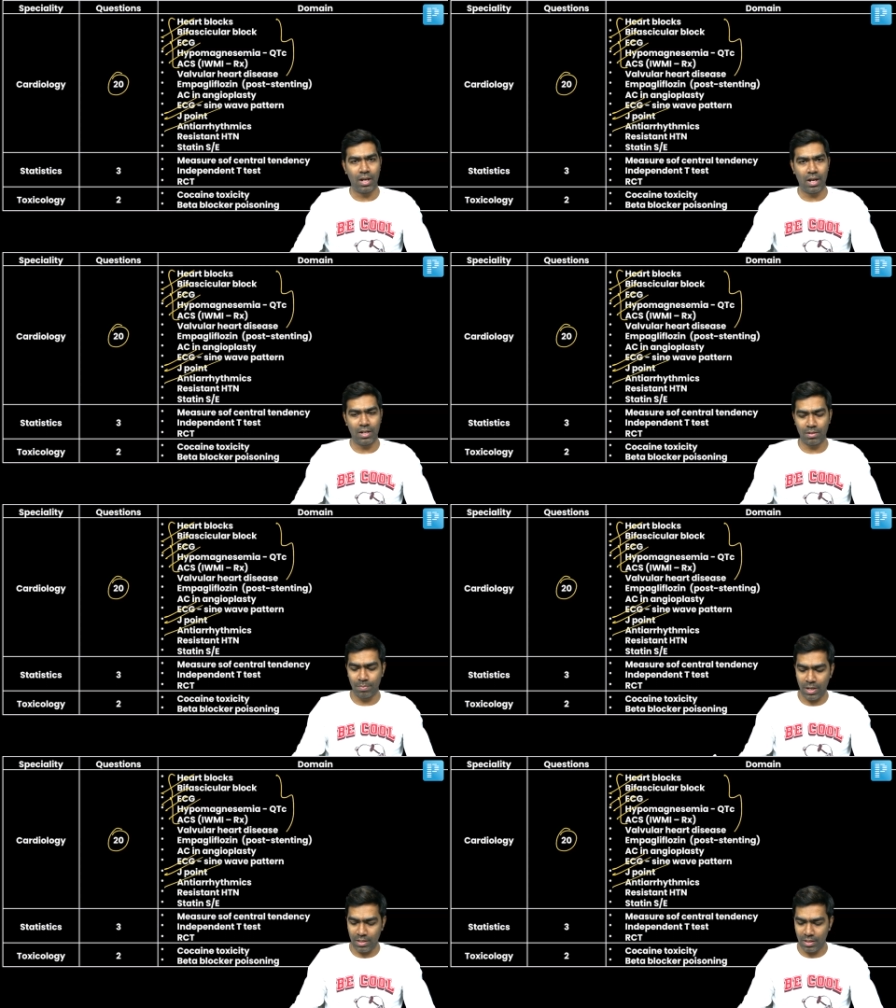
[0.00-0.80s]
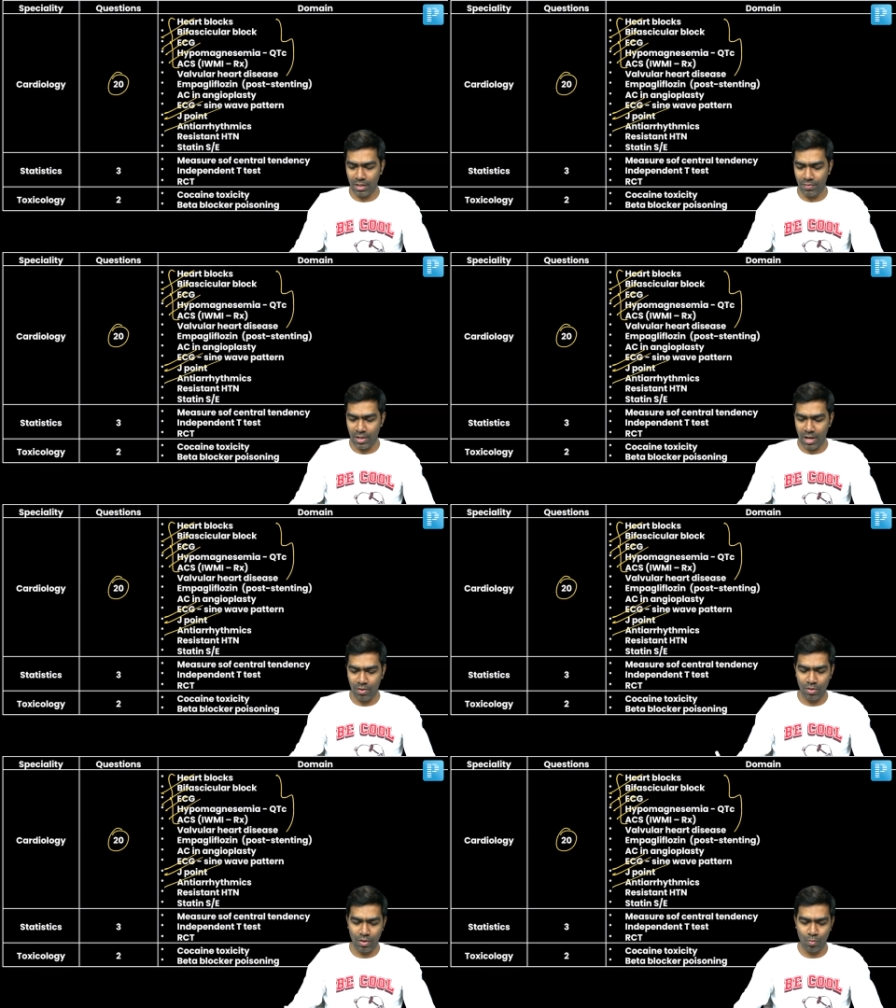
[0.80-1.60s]
and surprisingly we had
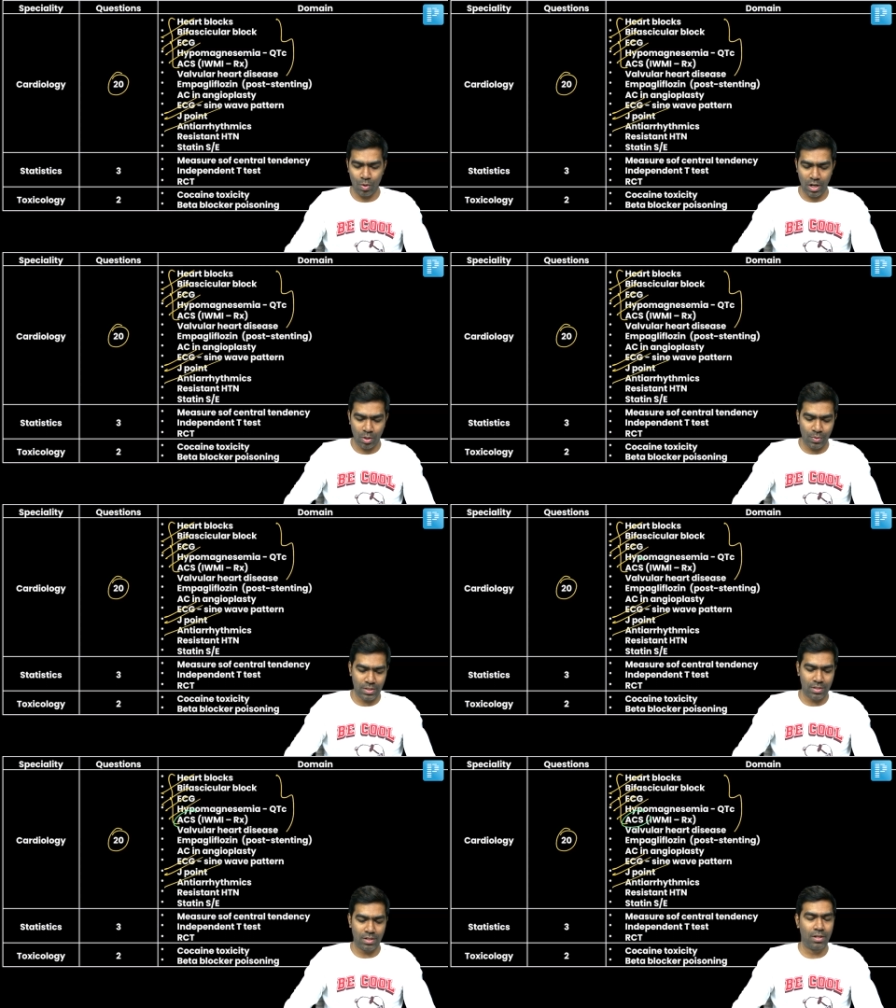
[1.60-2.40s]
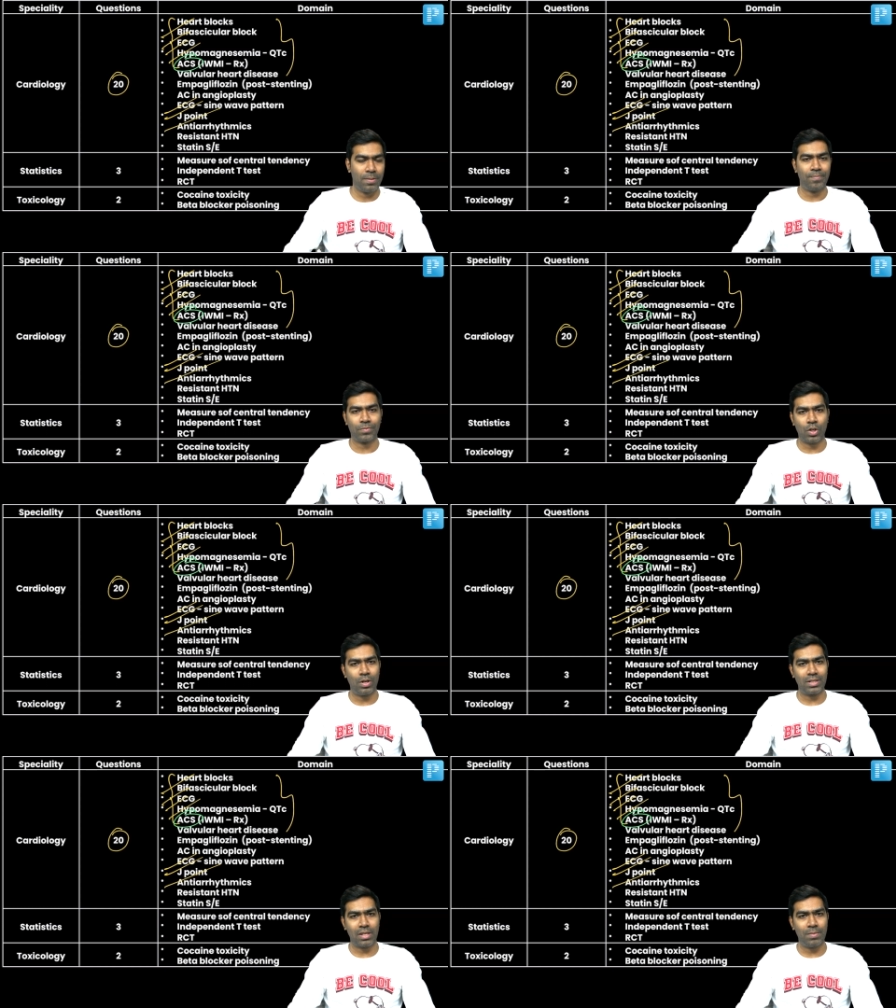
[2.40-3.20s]
only 1 question on
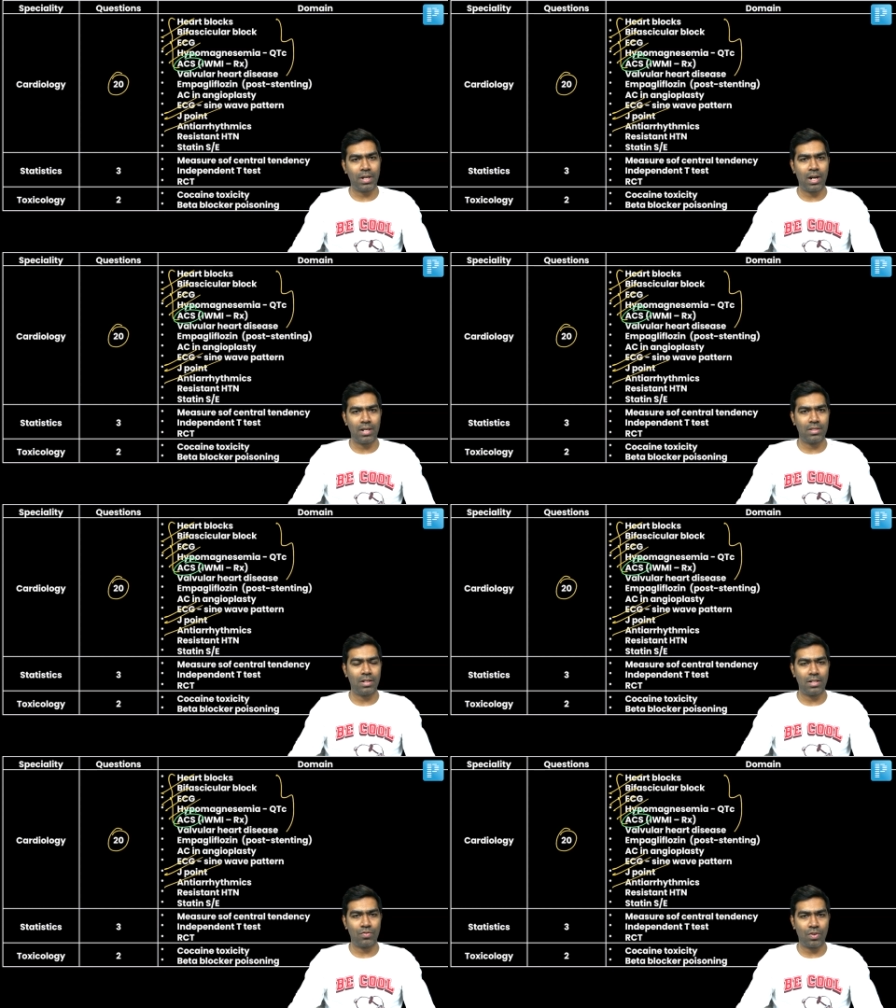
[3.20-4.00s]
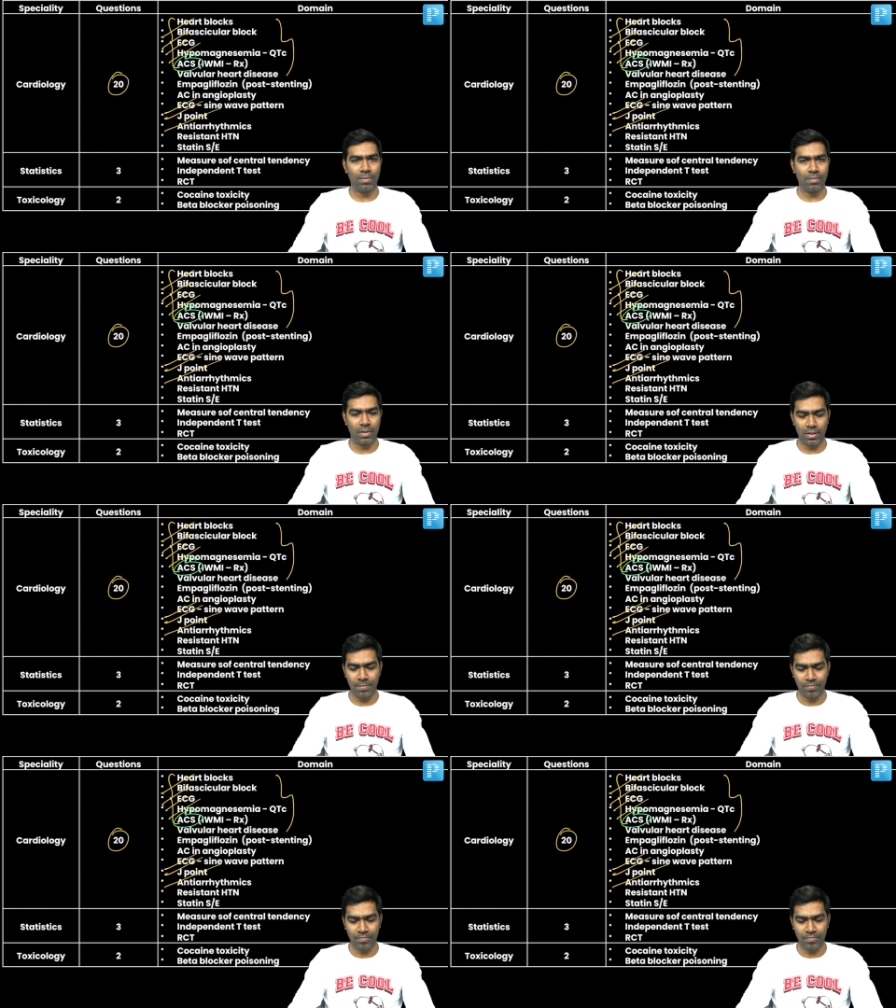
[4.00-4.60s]
ischemic heart disease, that is from